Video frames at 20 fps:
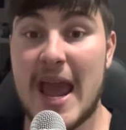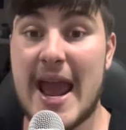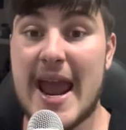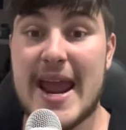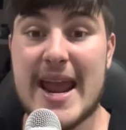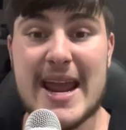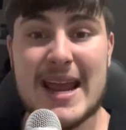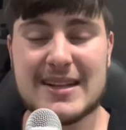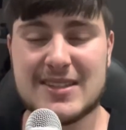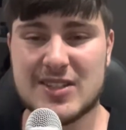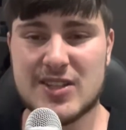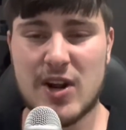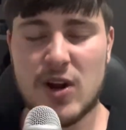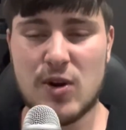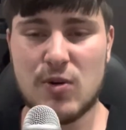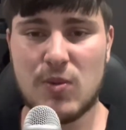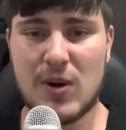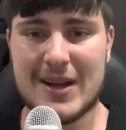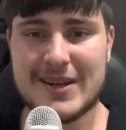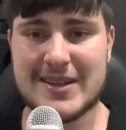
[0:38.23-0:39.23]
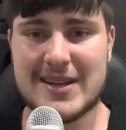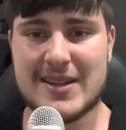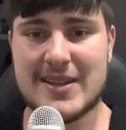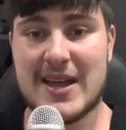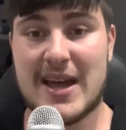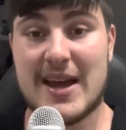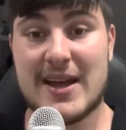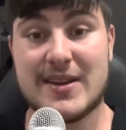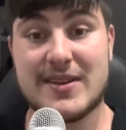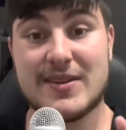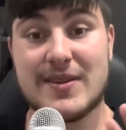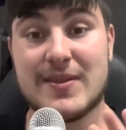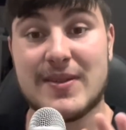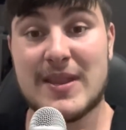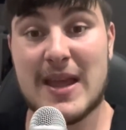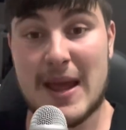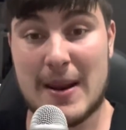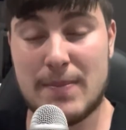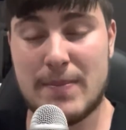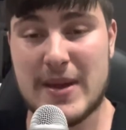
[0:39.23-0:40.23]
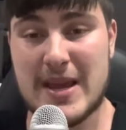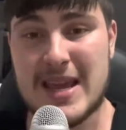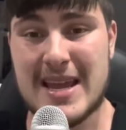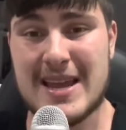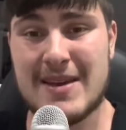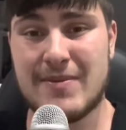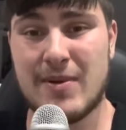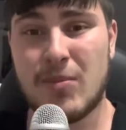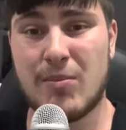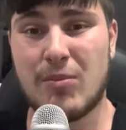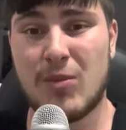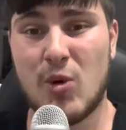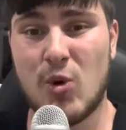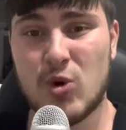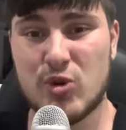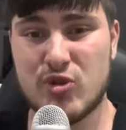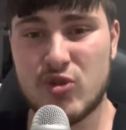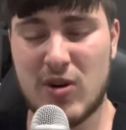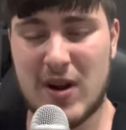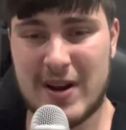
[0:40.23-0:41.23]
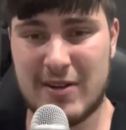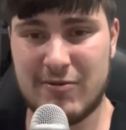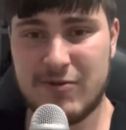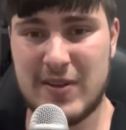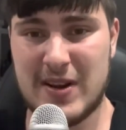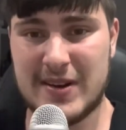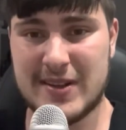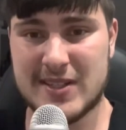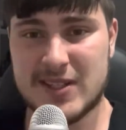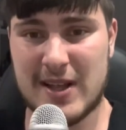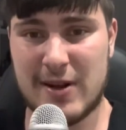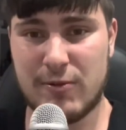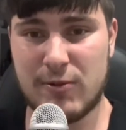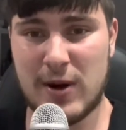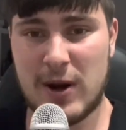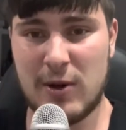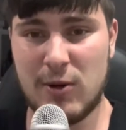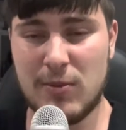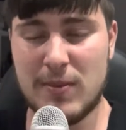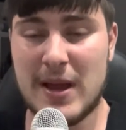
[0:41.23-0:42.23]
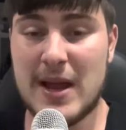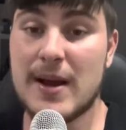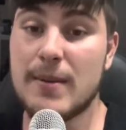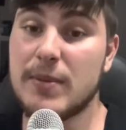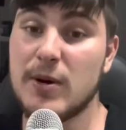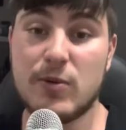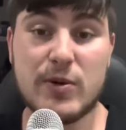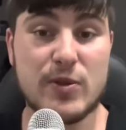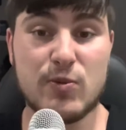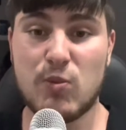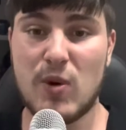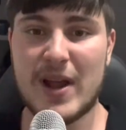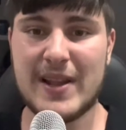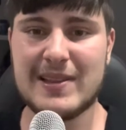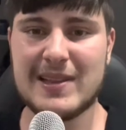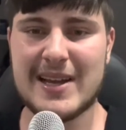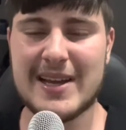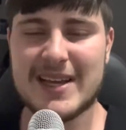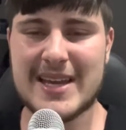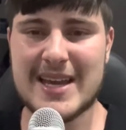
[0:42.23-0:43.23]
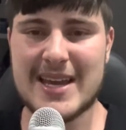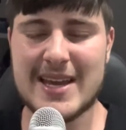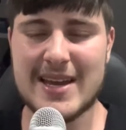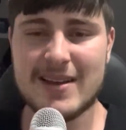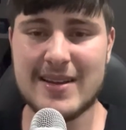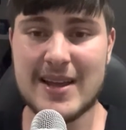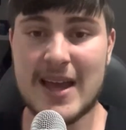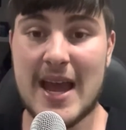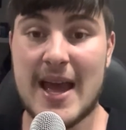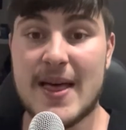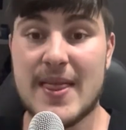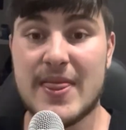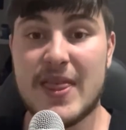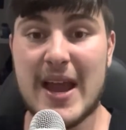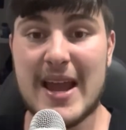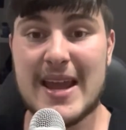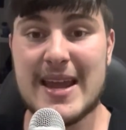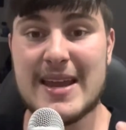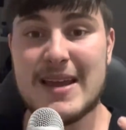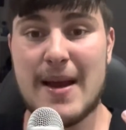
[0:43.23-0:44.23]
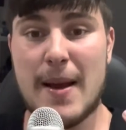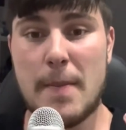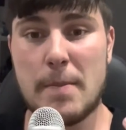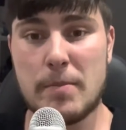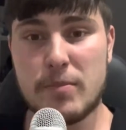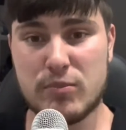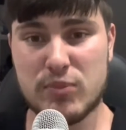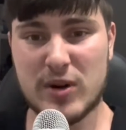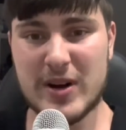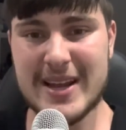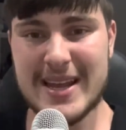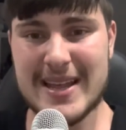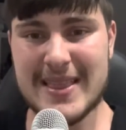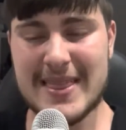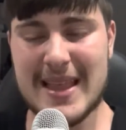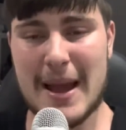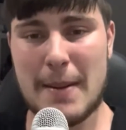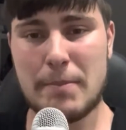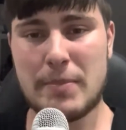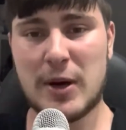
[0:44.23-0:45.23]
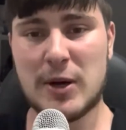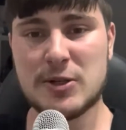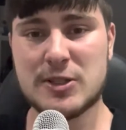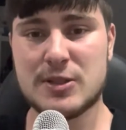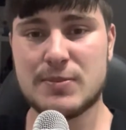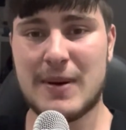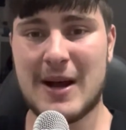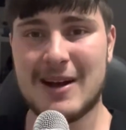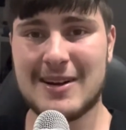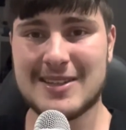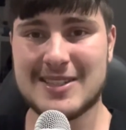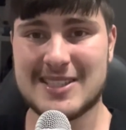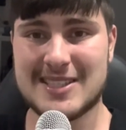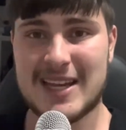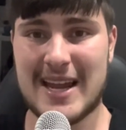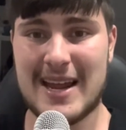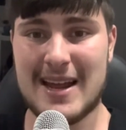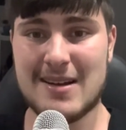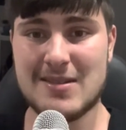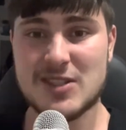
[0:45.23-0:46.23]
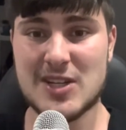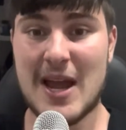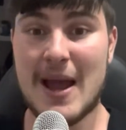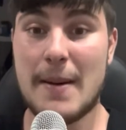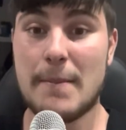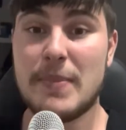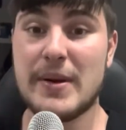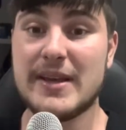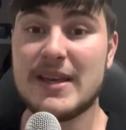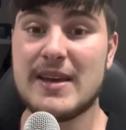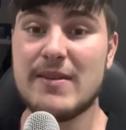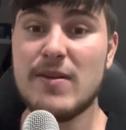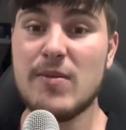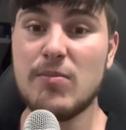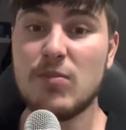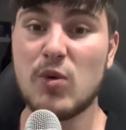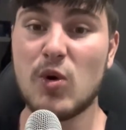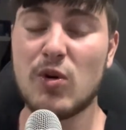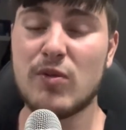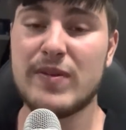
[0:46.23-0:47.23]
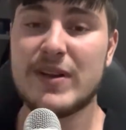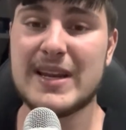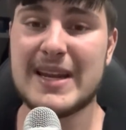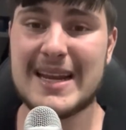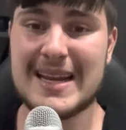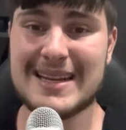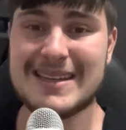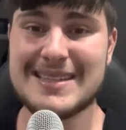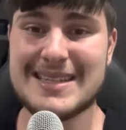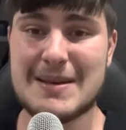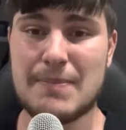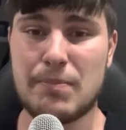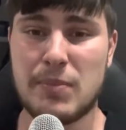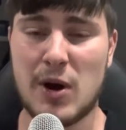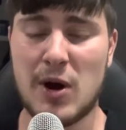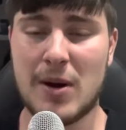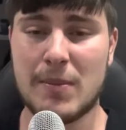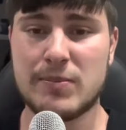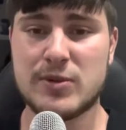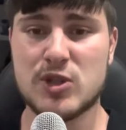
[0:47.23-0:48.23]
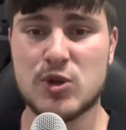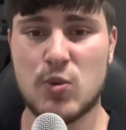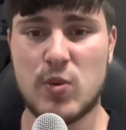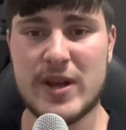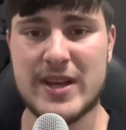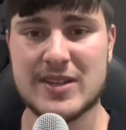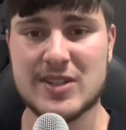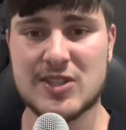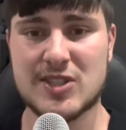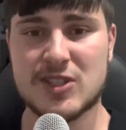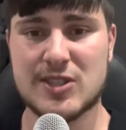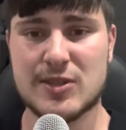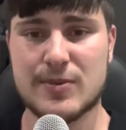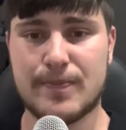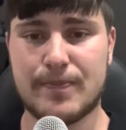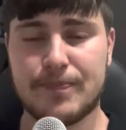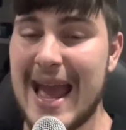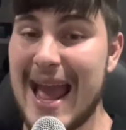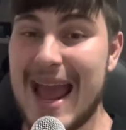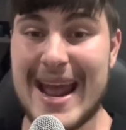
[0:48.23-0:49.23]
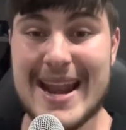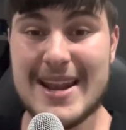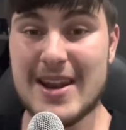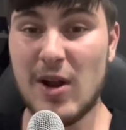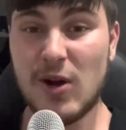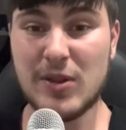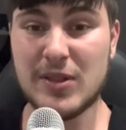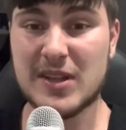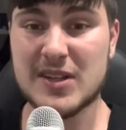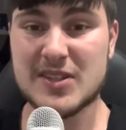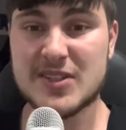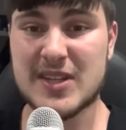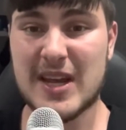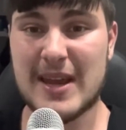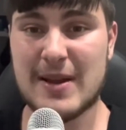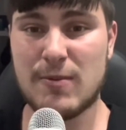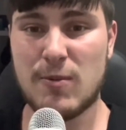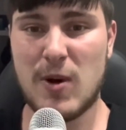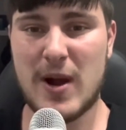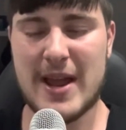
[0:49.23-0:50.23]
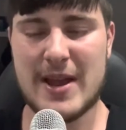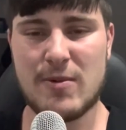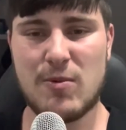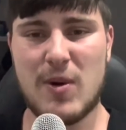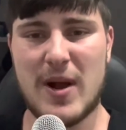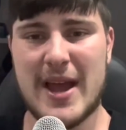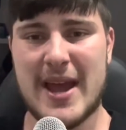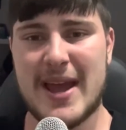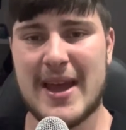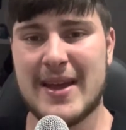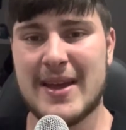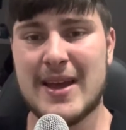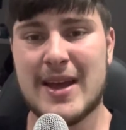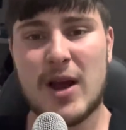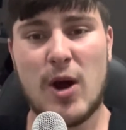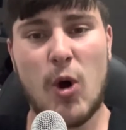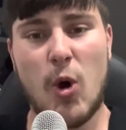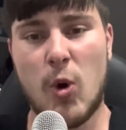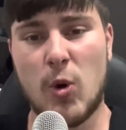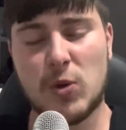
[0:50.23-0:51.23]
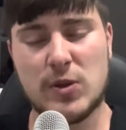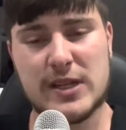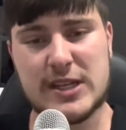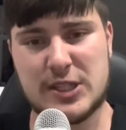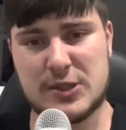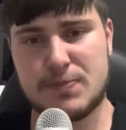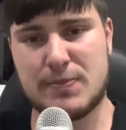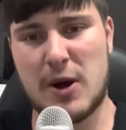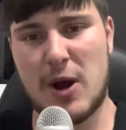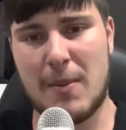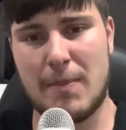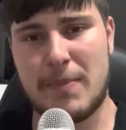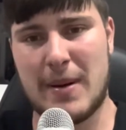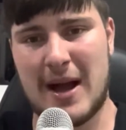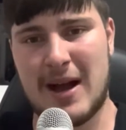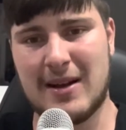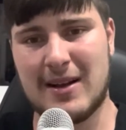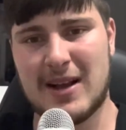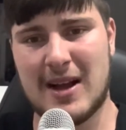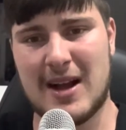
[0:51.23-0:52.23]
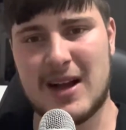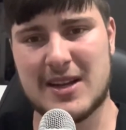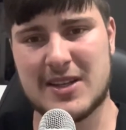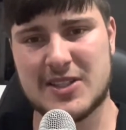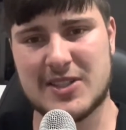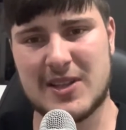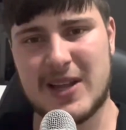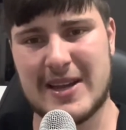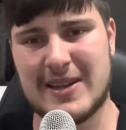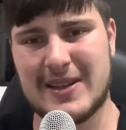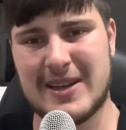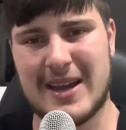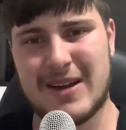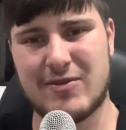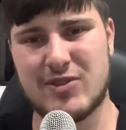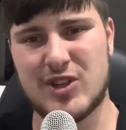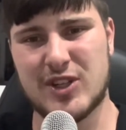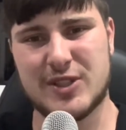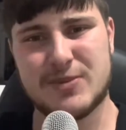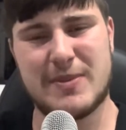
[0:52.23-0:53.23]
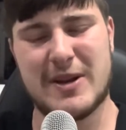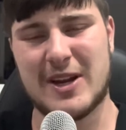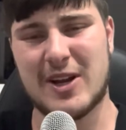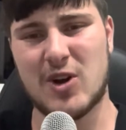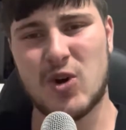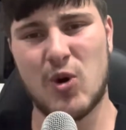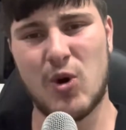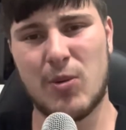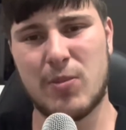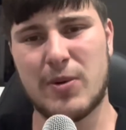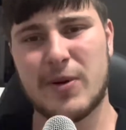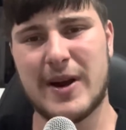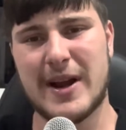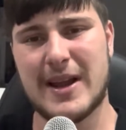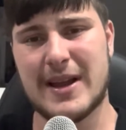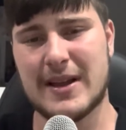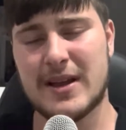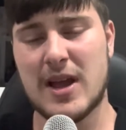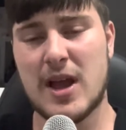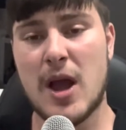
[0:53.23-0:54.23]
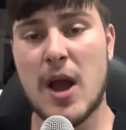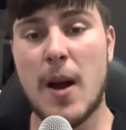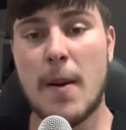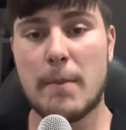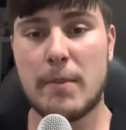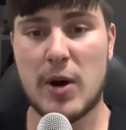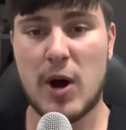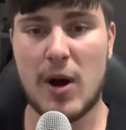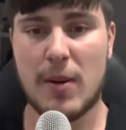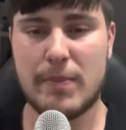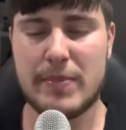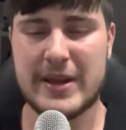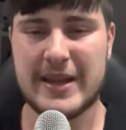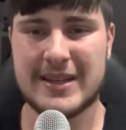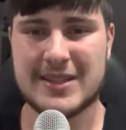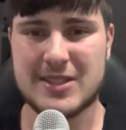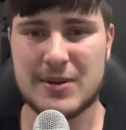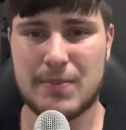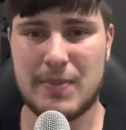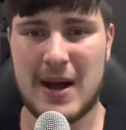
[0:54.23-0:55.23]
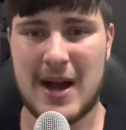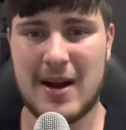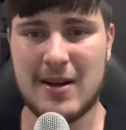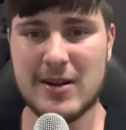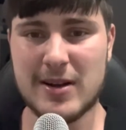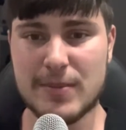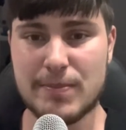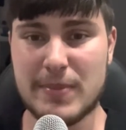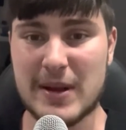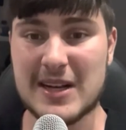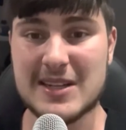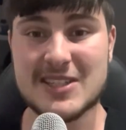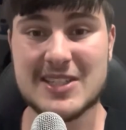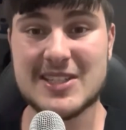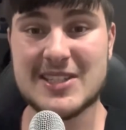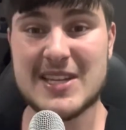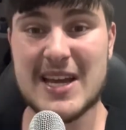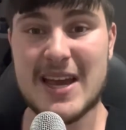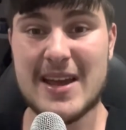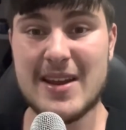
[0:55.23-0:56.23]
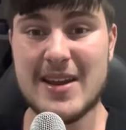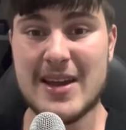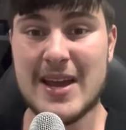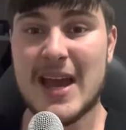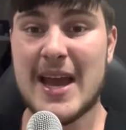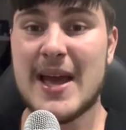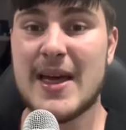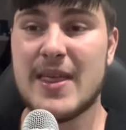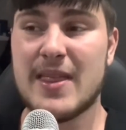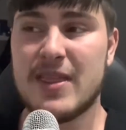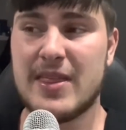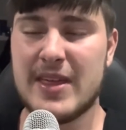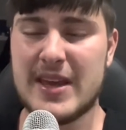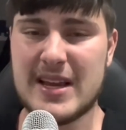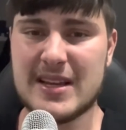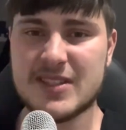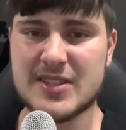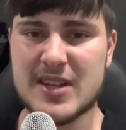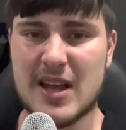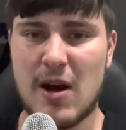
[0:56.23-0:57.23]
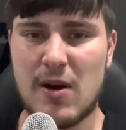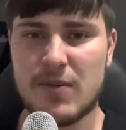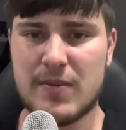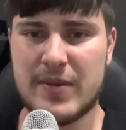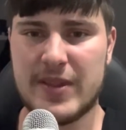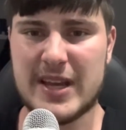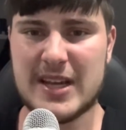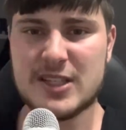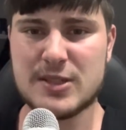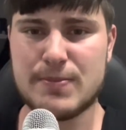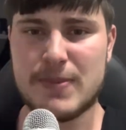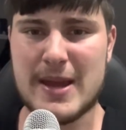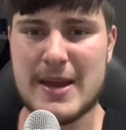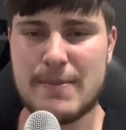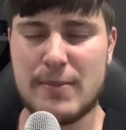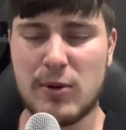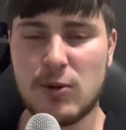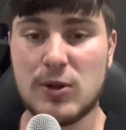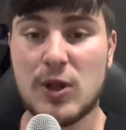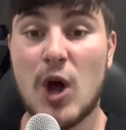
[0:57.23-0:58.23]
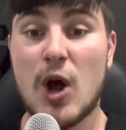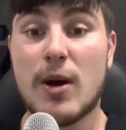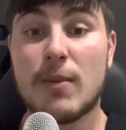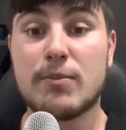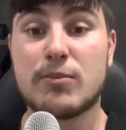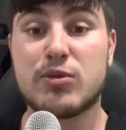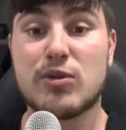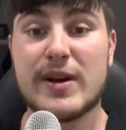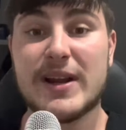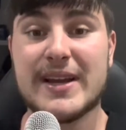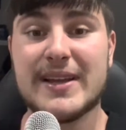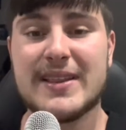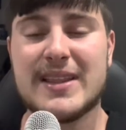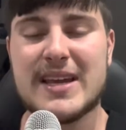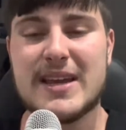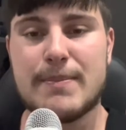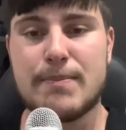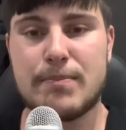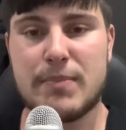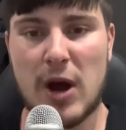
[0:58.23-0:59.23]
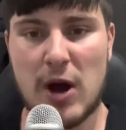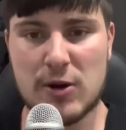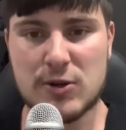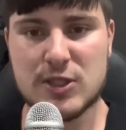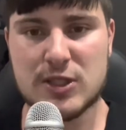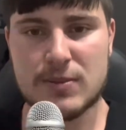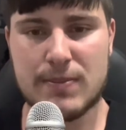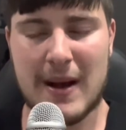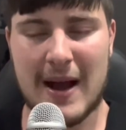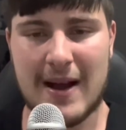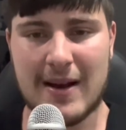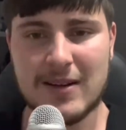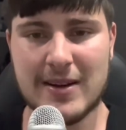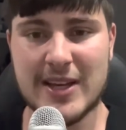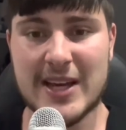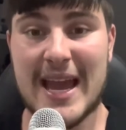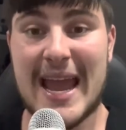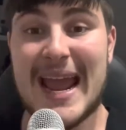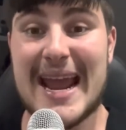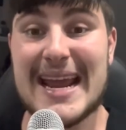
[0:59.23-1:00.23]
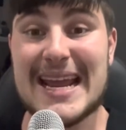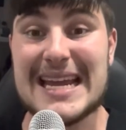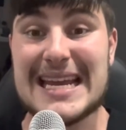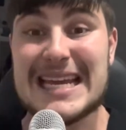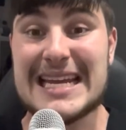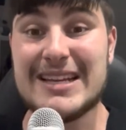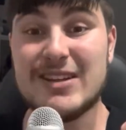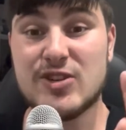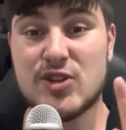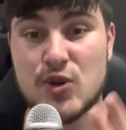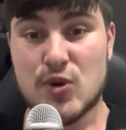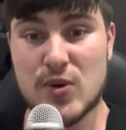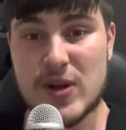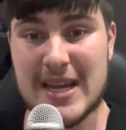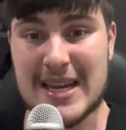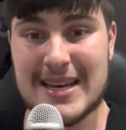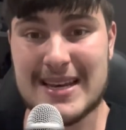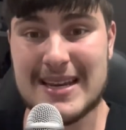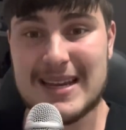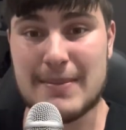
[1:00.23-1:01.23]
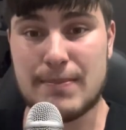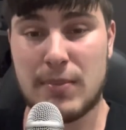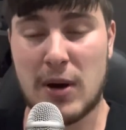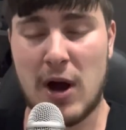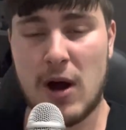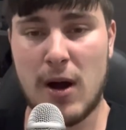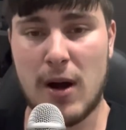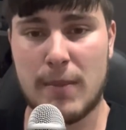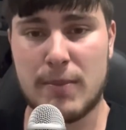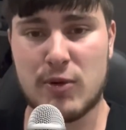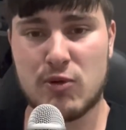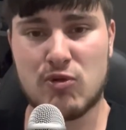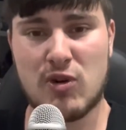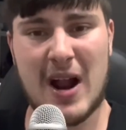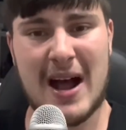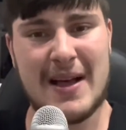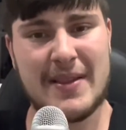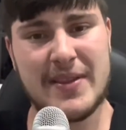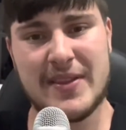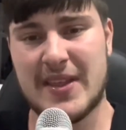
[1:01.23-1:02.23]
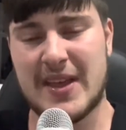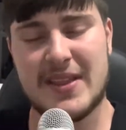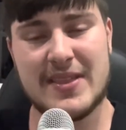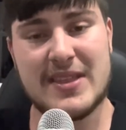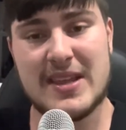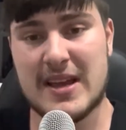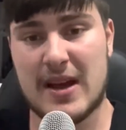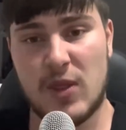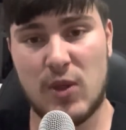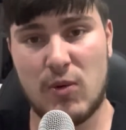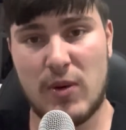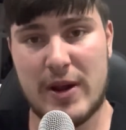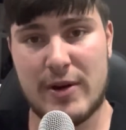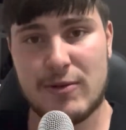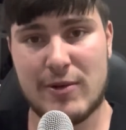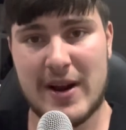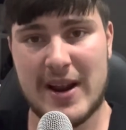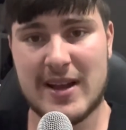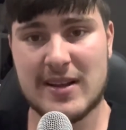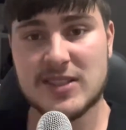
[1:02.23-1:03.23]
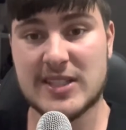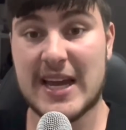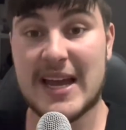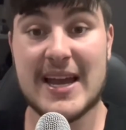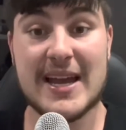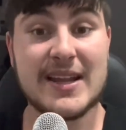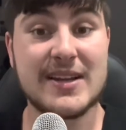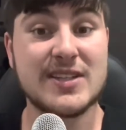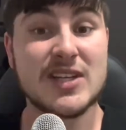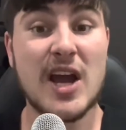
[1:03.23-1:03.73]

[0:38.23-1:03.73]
it's no wonder that there'd be even more trying to fit into that realm. But with Wet Leg here, they bring in that post-punk sound, but give it more of an indie pop twist. And not in the same way where all these pop-punk artists lately have just been incorporating pop into punk, but instead these people bring the post-punk into indie pop rather than the other way around, and